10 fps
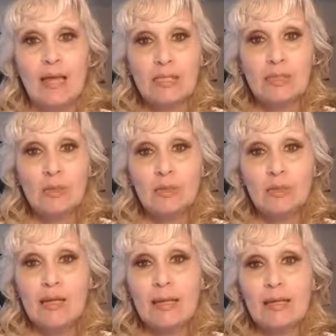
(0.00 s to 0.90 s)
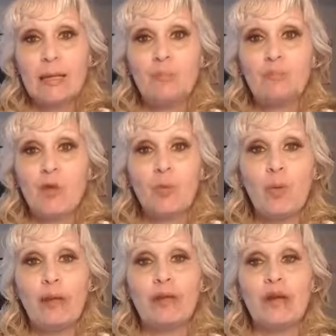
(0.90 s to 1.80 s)
That's what you're signing up for
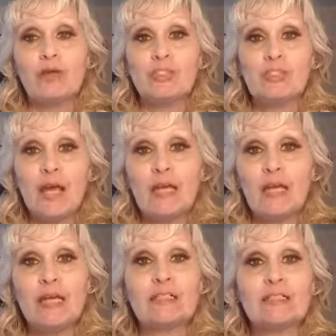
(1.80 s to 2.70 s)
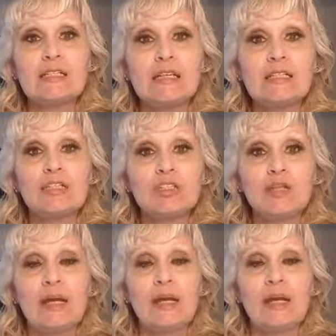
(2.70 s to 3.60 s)
right now. You're signing in to get the
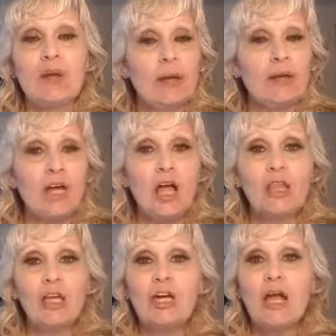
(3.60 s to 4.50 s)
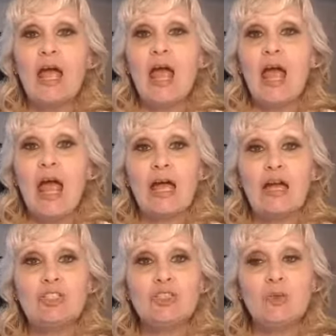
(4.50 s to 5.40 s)
training. One dollar
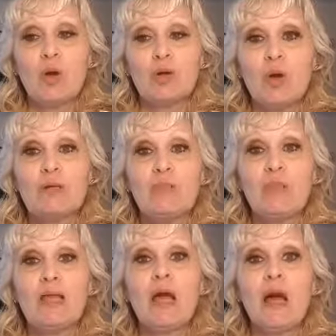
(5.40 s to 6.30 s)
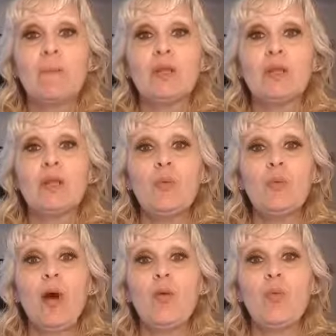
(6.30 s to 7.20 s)
and you are going to be
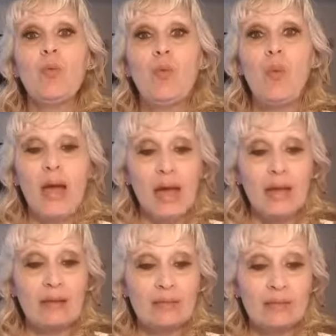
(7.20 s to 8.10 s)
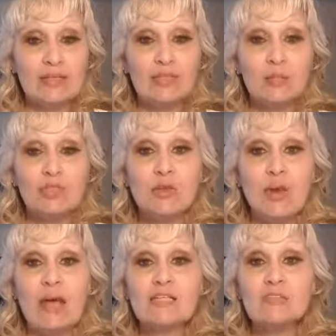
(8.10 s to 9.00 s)
blown away. This is what you
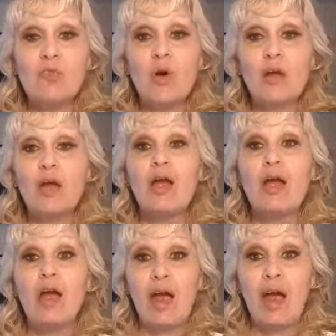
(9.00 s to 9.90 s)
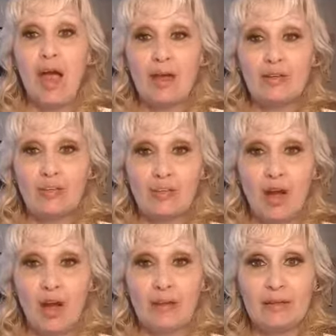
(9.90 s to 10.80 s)
asked for, and you've
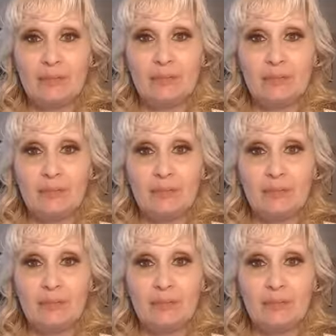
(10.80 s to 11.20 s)
got it.